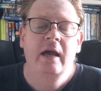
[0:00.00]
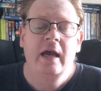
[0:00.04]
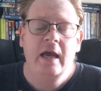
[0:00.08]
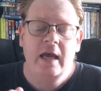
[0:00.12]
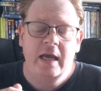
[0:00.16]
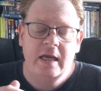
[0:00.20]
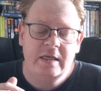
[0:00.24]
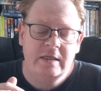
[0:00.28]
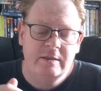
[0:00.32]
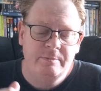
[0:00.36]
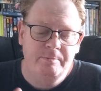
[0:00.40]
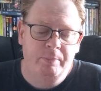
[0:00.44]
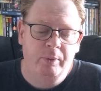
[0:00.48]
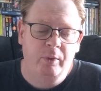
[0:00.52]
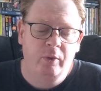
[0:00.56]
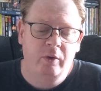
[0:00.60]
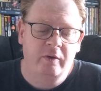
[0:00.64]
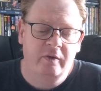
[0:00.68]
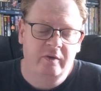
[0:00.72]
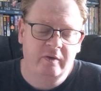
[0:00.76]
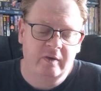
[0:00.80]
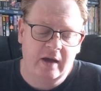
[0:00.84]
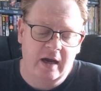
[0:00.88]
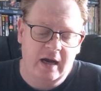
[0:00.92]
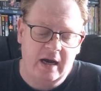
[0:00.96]
His
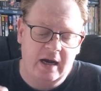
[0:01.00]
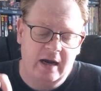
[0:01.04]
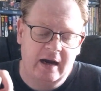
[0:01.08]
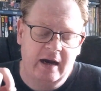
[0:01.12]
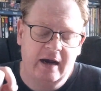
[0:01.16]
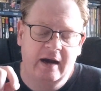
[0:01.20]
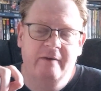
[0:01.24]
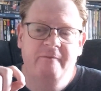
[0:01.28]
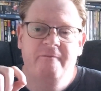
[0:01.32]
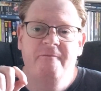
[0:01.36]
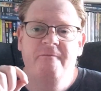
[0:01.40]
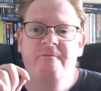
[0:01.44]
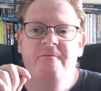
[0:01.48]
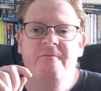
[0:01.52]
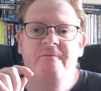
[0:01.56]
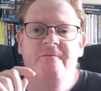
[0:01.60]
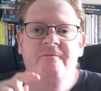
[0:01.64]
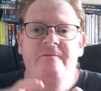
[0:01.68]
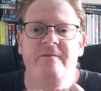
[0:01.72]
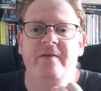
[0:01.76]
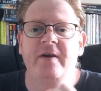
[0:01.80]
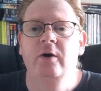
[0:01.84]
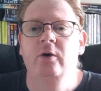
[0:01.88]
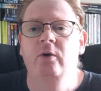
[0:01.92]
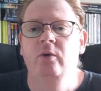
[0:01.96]
books are
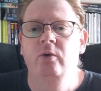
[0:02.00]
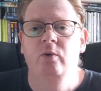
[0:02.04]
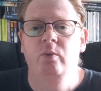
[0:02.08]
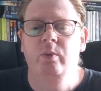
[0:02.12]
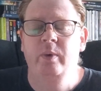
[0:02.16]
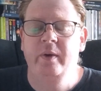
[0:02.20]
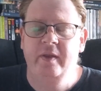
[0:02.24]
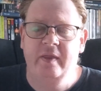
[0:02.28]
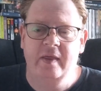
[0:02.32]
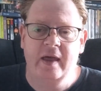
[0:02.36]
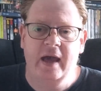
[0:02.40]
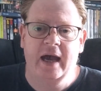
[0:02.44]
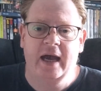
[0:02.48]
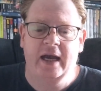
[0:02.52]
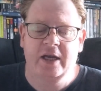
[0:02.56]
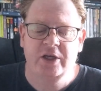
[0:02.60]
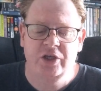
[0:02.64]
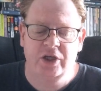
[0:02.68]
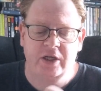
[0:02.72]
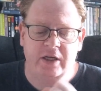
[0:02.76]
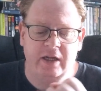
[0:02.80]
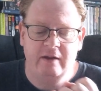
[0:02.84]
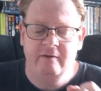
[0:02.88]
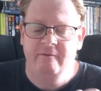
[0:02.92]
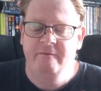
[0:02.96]
filled with
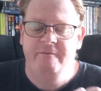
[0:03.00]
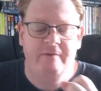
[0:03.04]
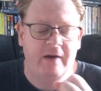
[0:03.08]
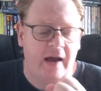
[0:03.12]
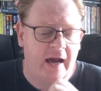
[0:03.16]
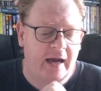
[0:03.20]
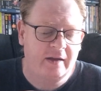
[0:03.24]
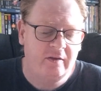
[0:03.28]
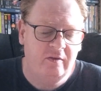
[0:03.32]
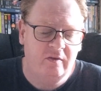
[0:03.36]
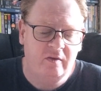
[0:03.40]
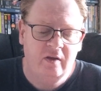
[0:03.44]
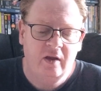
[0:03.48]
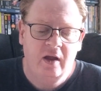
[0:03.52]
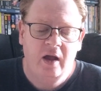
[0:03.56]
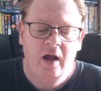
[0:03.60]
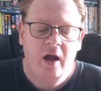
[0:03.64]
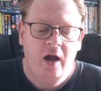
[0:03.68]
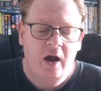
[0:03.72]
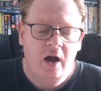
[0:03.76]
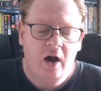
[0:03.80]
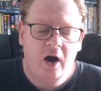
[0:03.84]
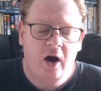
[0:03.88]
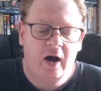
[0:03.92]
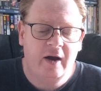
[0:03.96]
action. In fact,
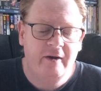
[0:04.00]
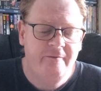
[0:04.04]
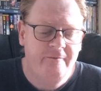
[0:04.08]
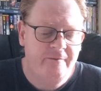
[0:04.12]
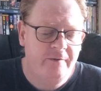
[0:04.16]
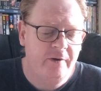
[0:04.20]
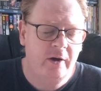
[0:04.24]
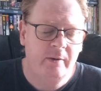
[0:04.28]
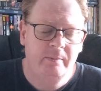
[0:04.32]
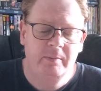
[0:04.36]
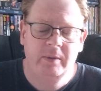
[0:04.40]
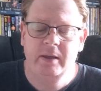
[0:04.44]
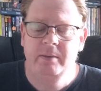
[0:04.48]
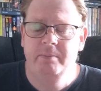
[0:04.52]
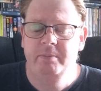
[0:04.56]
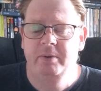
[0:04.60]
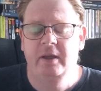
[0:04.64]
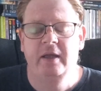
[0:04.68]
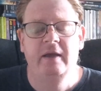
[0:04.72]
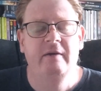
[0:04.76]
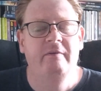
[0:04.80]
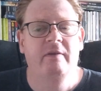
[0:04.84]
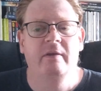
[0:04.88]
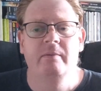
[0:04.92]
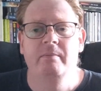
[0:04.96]
I firmly
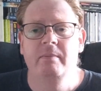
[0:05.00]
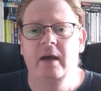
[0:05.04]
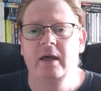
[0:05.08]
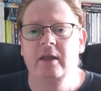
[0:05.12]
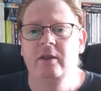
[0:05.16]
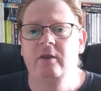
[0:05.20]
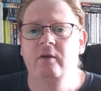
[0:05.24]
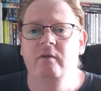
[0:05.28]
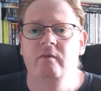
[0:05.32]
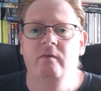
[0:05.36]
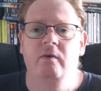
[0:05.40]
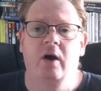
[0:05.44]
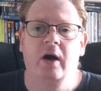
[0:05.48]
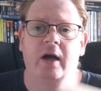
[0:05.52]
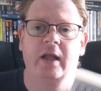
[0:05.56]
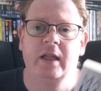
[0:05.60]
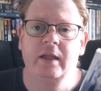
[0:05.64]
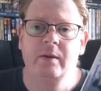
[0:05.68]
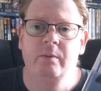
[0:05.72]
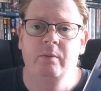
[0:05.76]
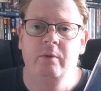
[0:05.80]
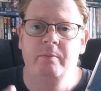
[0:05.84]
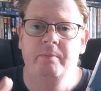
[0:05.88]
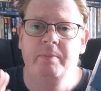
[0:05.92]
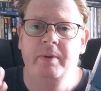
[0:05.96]
believe that Matthew
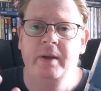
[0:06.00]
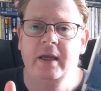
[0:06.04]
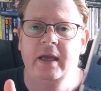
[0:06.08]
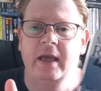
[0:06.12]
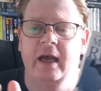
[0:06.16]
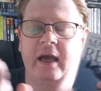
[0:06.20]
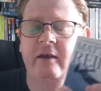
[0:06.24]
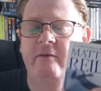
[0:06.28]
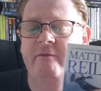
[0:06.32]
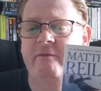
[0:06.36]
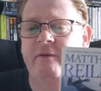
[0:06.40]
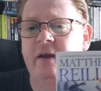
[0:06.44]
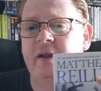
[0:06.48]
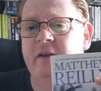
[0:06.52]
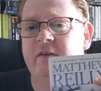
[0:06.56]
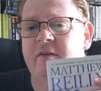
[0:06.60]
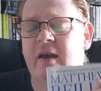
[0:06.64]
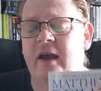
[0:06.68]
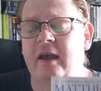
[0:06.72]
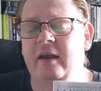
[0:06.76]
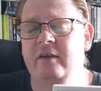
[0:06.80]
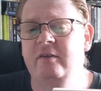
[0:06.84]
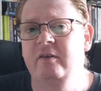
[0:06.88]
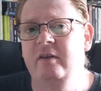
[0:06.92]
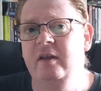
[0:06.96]
Reilly would be a
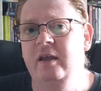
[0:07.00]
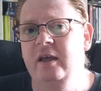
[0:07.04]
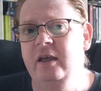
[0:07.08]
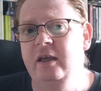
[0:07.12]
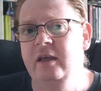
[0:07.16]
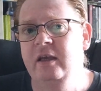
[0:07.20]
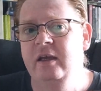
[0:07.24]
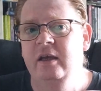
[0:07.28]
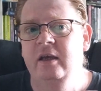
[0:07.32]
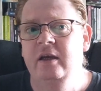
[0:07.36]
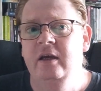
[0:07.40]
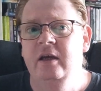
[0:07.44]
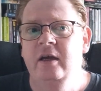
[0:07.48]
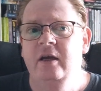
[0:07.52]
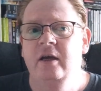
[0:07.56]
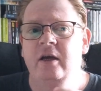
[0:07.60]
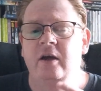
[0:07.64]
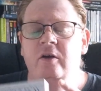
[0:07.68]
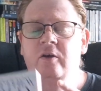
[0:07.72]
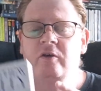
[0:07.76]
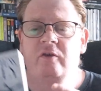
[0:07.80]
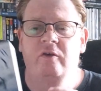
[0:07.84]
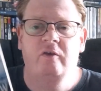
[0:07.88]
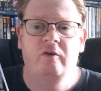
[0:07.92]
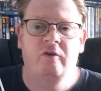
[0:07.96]
fantastic
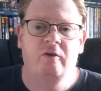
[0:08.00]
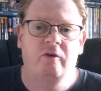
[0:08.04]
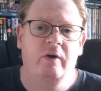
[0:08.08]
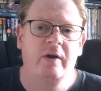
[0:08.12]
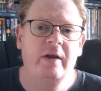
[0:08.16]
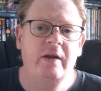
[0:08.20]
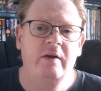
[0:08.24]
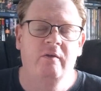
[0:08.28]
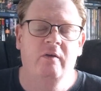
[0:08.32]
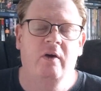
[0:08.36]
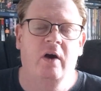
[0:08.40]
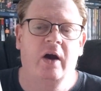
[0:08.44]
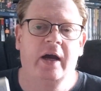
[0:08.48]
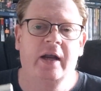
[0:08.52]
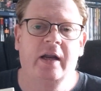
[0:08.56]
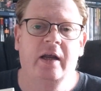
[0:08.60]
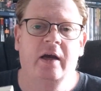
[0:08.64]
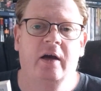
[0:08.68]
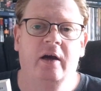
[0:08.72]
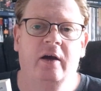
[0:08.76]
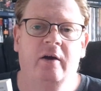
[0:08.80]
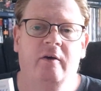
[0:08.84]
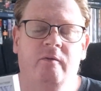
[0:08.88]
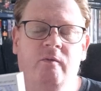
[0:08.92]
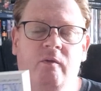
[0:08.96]

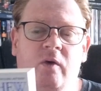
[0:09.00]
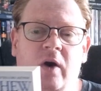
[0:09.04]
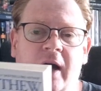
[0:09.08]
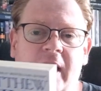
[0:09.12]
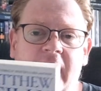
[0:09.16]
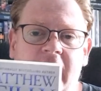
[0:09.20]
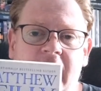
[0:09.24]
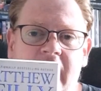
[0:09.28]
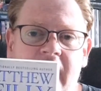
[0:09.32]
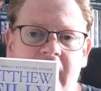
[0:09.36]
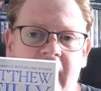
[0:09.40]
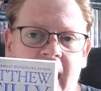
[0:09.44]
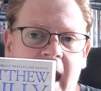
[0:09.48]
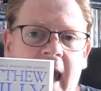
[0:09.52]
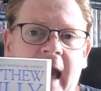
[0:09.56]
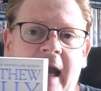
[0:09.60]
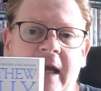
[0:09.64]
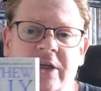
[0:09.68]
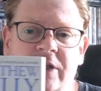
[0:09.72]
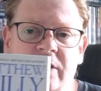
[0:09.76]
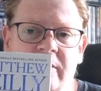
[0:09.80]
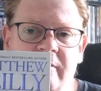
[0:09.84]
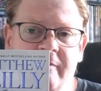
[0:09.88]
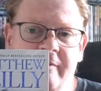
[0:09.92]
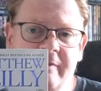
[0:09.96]
screenwriter writing
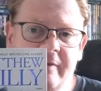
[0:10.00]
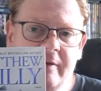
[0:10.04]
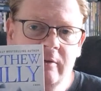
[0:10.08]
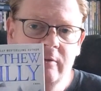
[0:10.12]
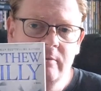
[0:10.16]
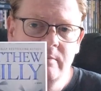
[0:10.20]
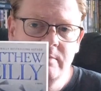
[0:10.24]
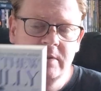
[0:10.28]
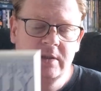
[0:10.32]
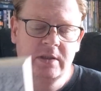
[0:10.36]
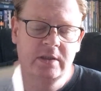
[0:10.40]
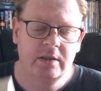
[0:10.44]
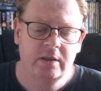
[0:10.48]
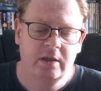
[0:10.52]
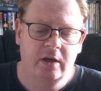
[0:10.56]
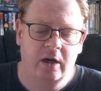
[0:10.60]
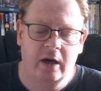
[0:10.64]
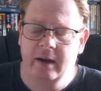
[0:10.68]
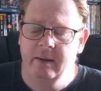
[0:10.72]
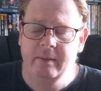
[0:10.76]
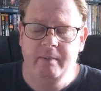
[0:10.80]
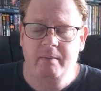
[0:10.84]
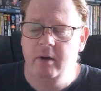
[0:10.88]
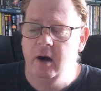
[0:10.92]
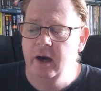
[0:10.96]
action films.
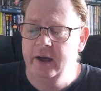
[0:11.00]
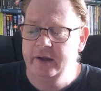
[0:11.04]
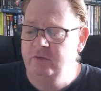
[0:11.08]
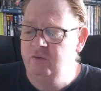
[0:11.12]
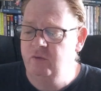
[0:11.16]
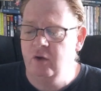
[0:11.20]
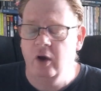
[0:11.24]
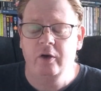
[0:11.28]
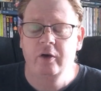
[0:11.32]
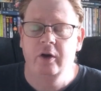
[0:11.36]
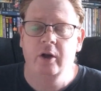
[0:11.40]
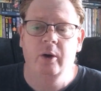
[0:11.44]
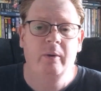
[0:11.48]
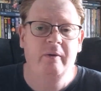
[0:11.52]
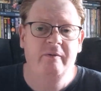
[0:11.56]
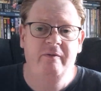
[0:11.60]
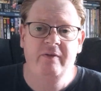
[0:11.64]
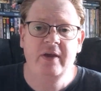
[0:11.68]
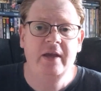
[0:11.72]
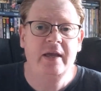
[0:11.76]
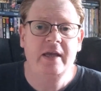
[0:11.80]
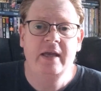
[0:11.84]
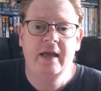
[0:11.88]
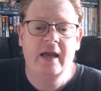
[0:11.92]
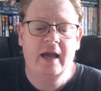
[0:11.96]
I don't know if
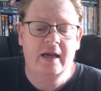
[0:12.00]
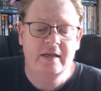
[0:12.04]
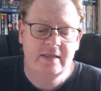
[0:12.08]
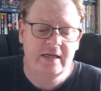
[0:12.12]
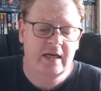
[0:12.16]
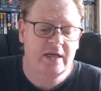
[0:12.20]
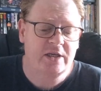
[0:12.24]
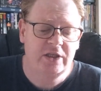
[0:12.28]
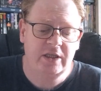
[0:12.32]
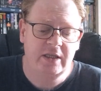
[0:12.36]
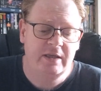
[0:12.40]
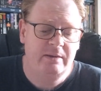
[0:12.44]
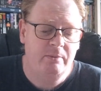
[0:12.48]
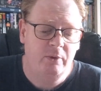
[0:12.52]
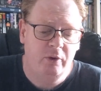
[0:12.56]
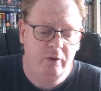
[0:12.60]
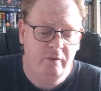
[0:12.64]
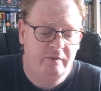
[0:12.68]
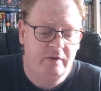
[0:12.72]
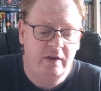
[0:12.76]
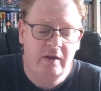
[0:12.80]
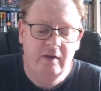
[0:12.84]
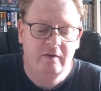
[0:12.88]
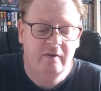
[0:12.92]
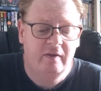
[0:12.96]
he has actually
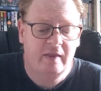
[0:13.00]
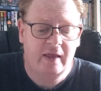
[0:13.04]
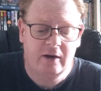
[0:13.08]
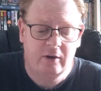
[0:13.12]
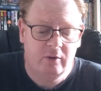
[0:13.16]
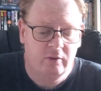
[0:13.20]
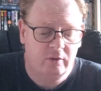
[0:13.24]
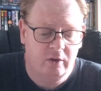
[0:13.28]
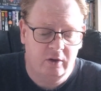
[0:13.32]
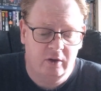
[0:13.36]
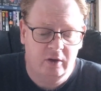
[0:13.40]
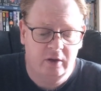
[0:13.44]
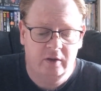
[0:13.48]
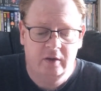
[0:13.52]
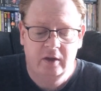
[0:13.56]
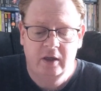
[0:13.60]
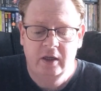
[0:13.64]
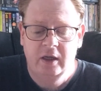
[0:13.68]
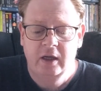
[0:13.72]
moved into that or not.